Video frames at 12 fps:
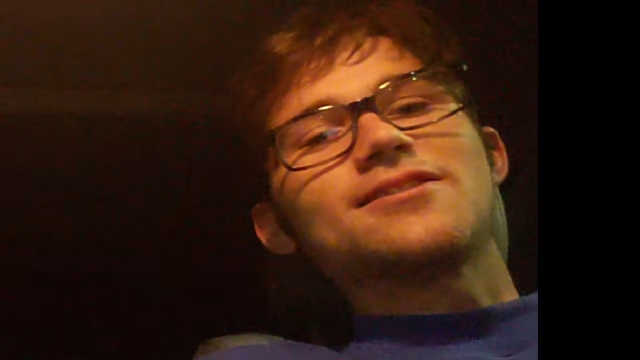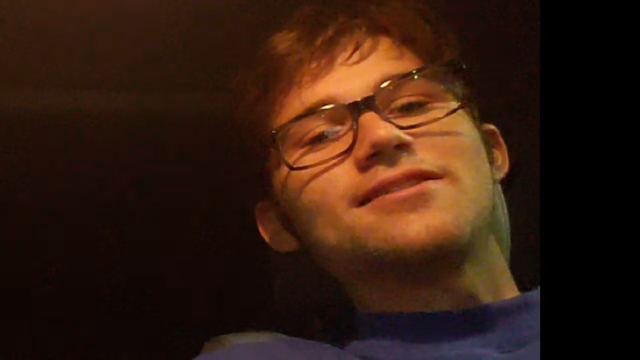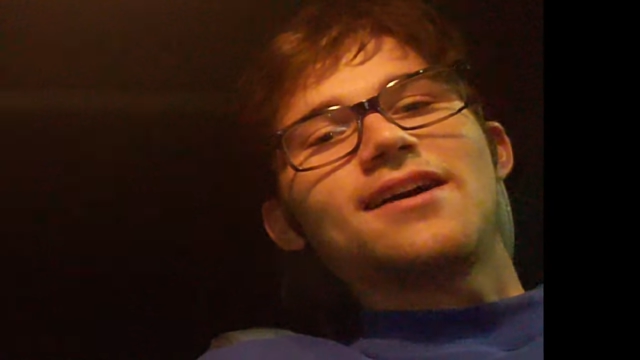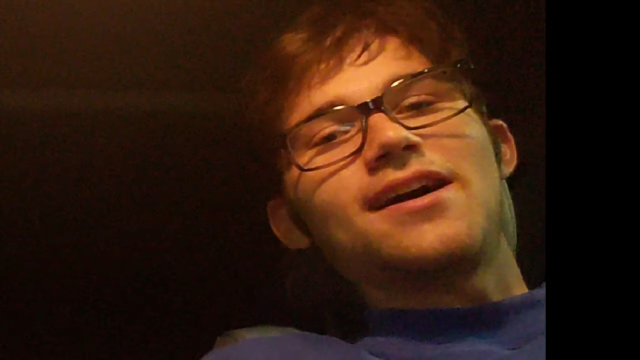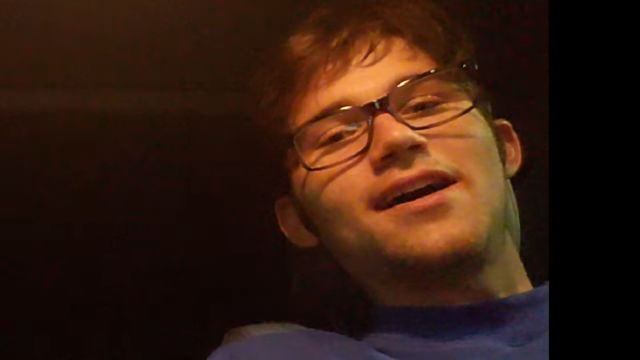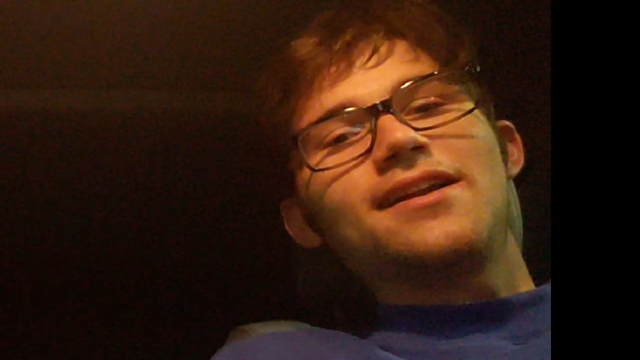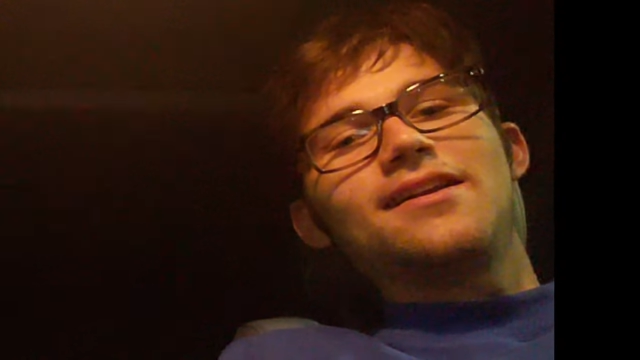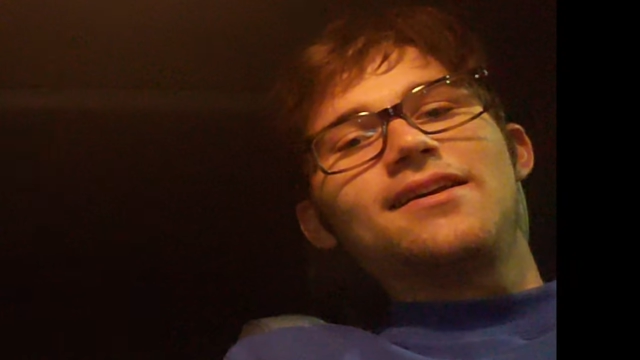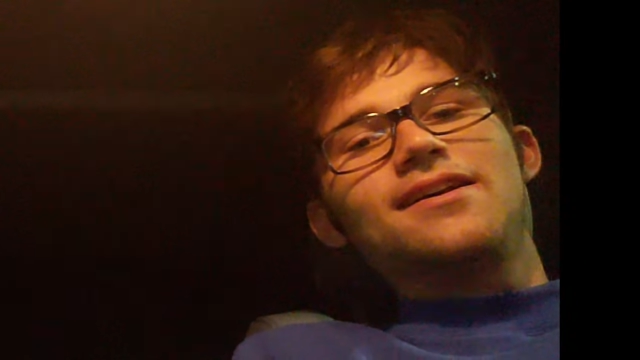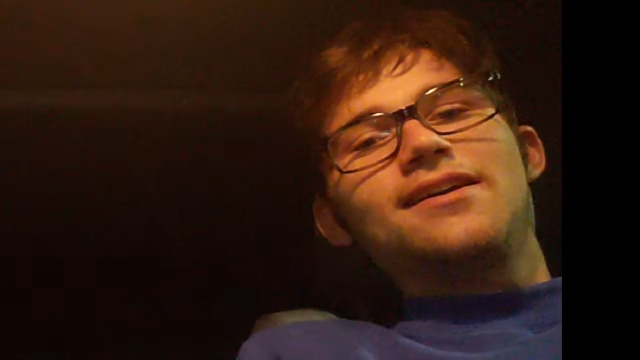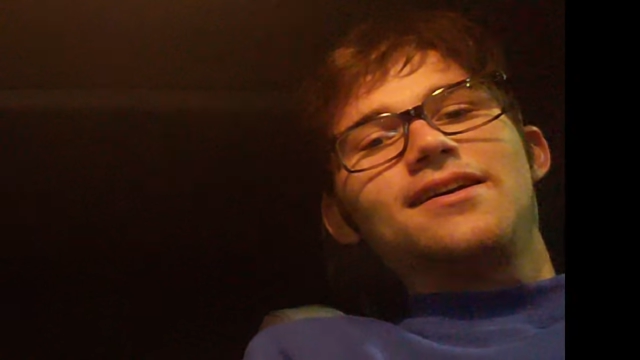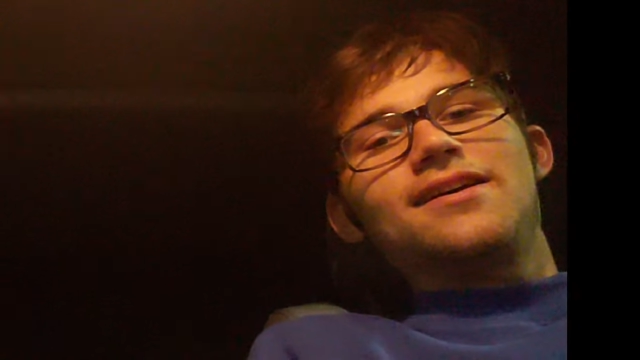it was not
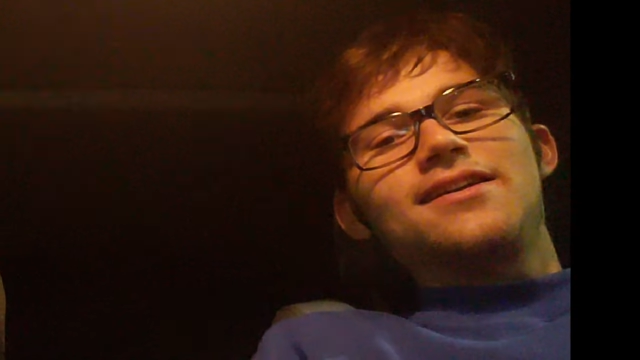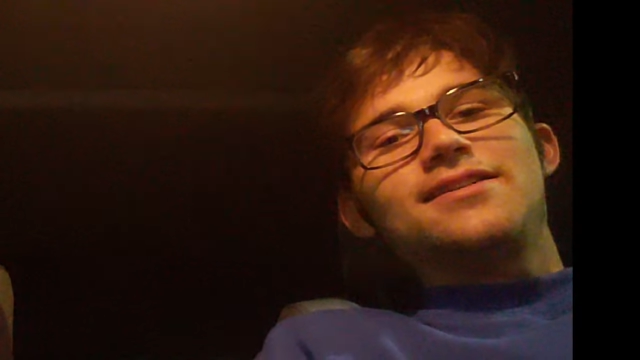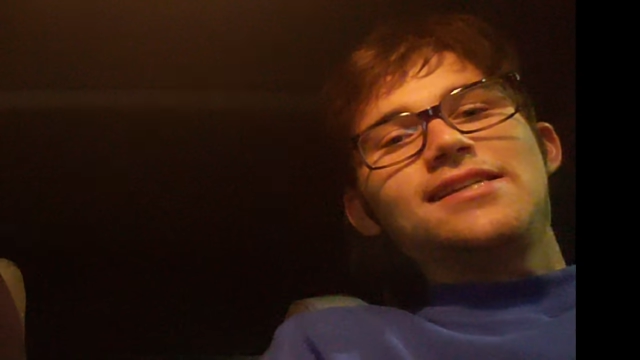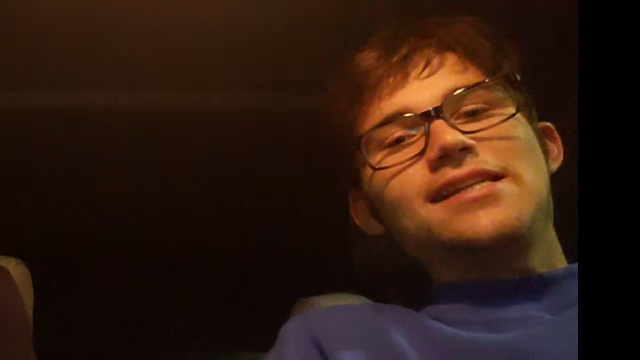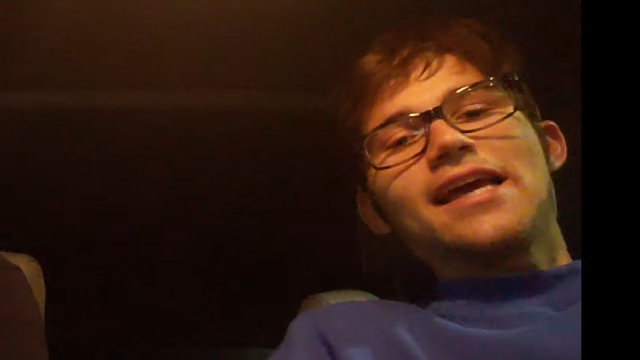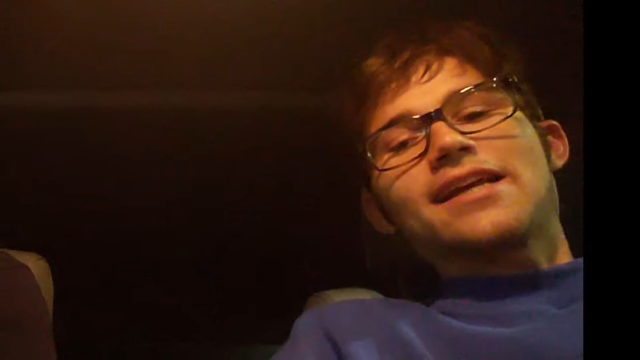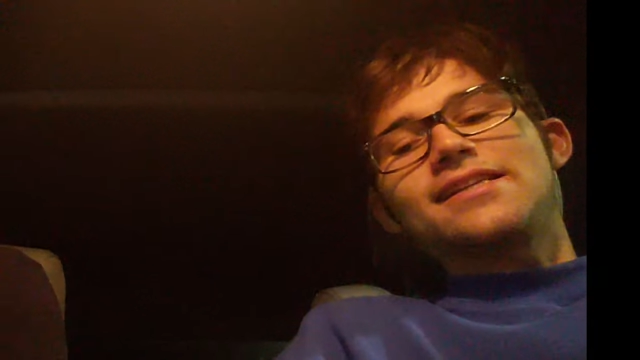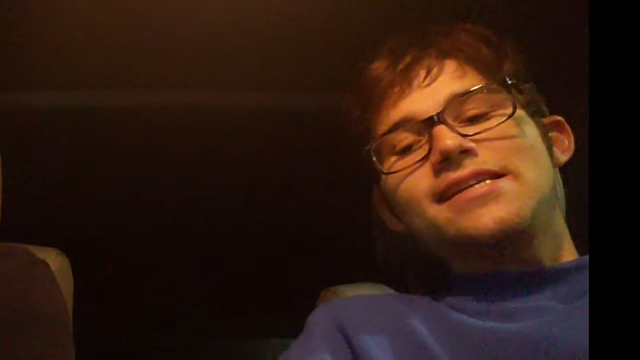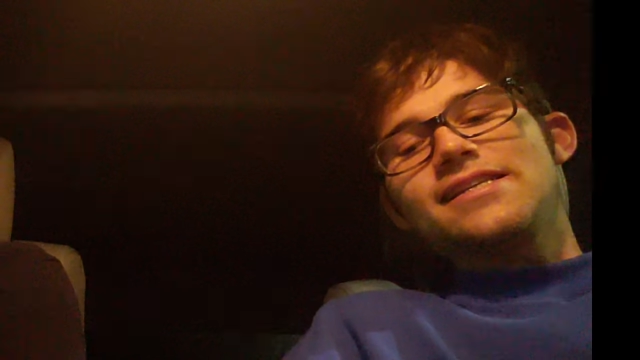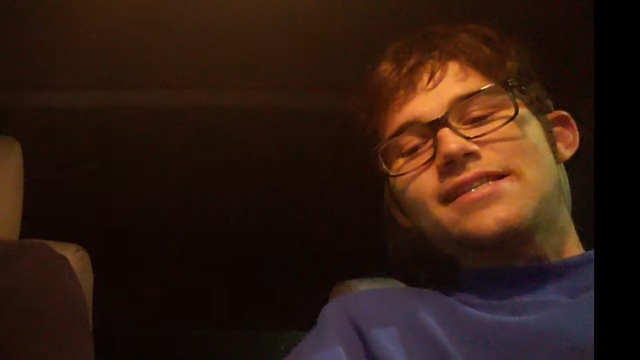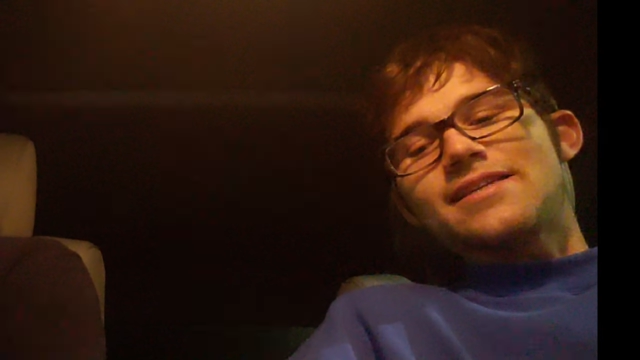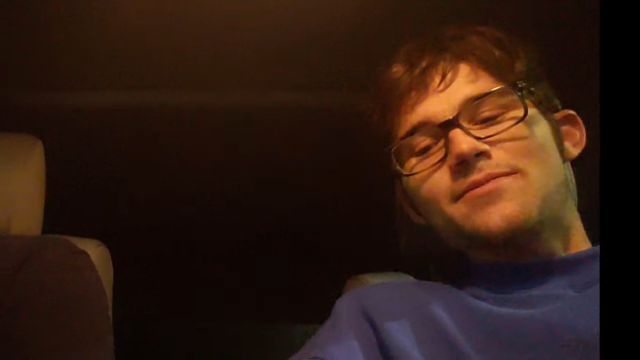
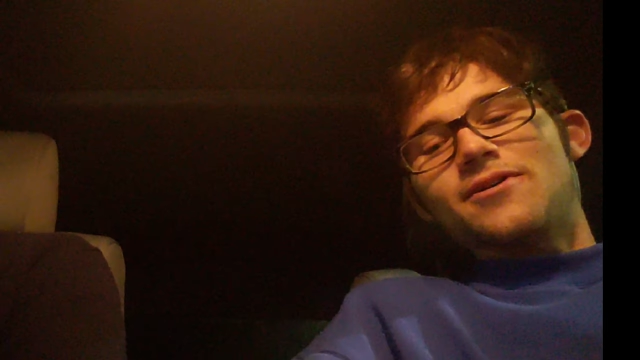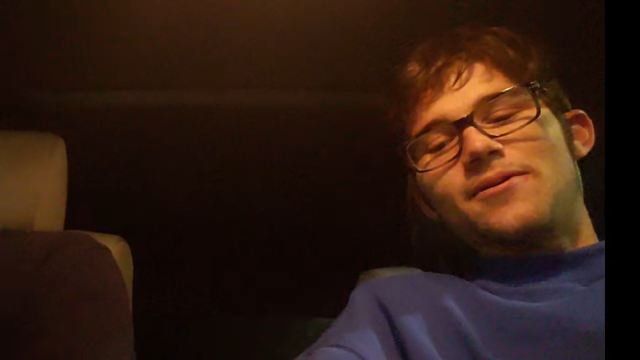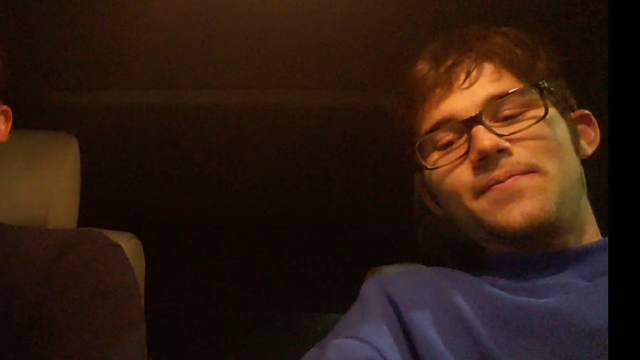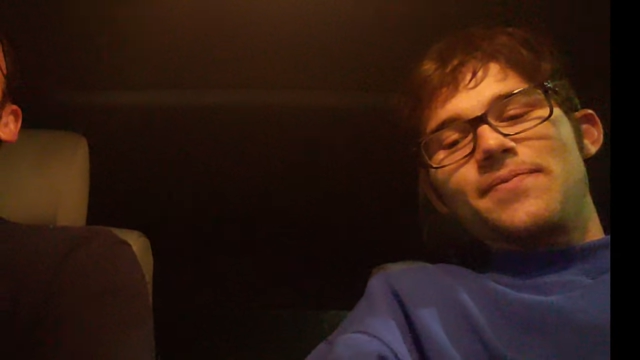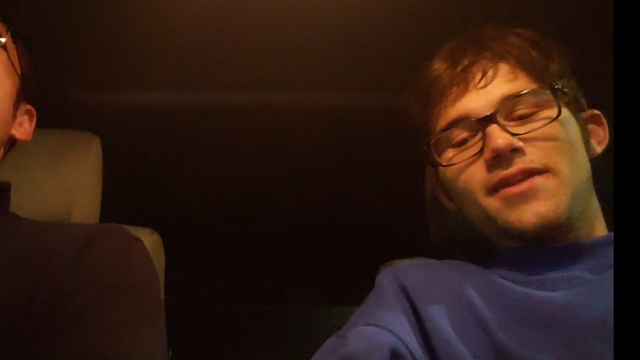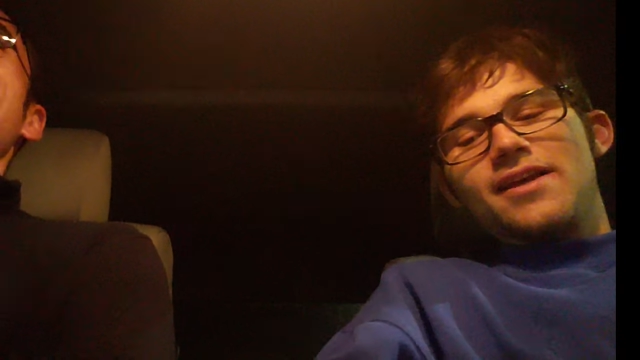delectissimo.